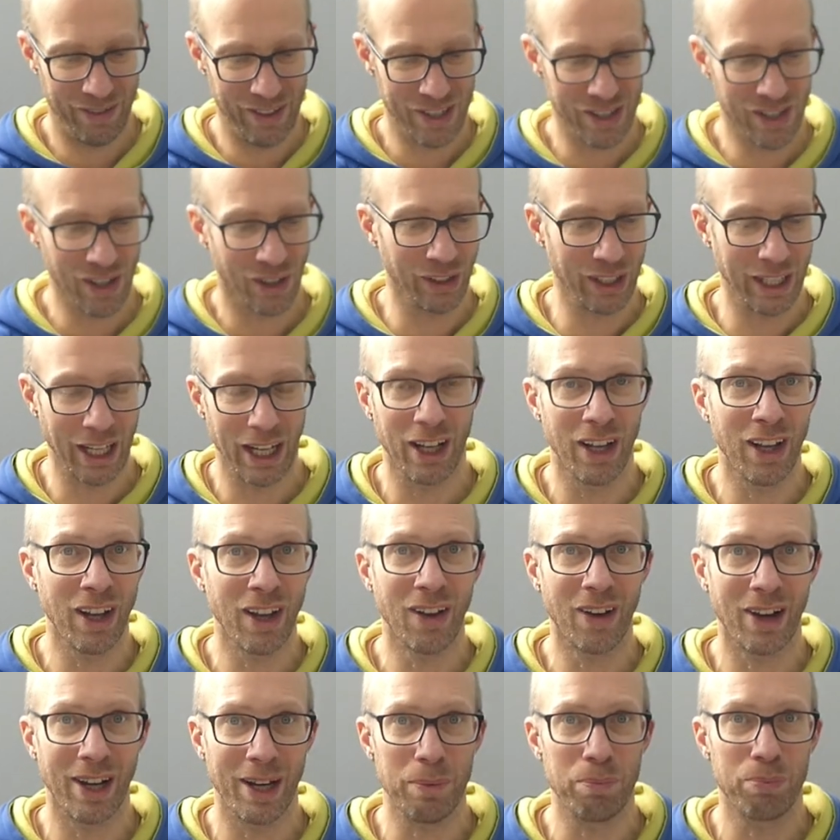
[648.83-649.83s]
it's only a
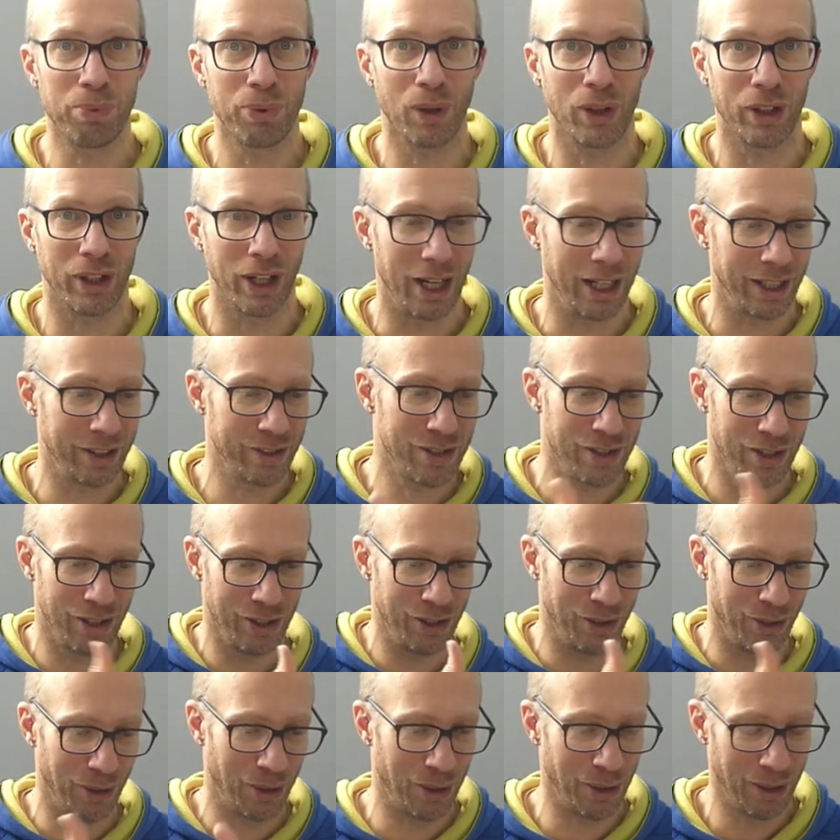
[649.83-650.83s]
light product that
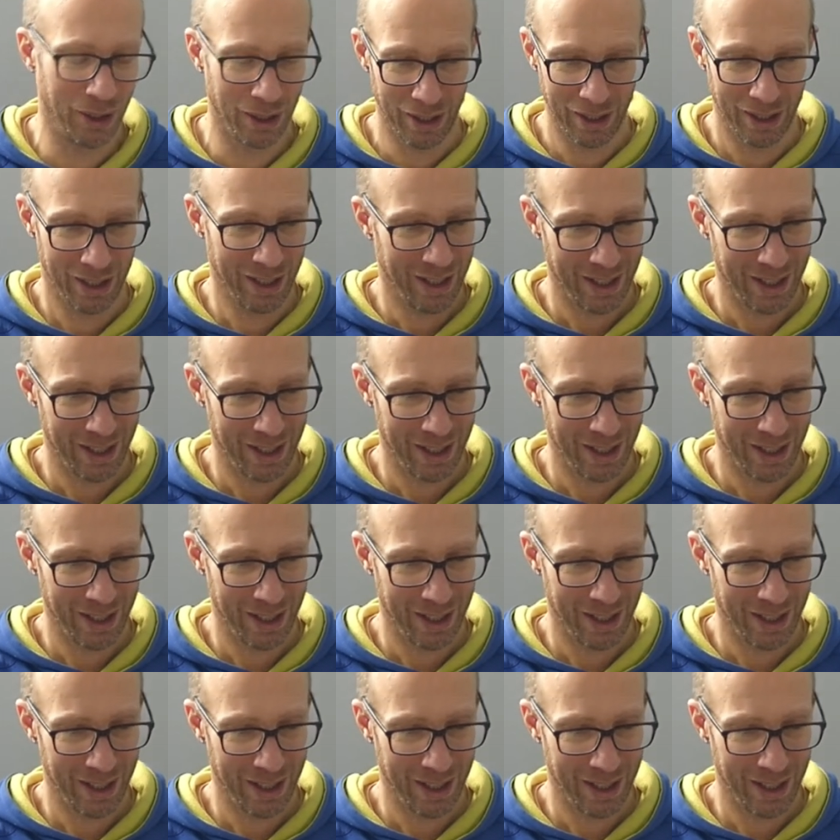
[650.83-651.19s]
you're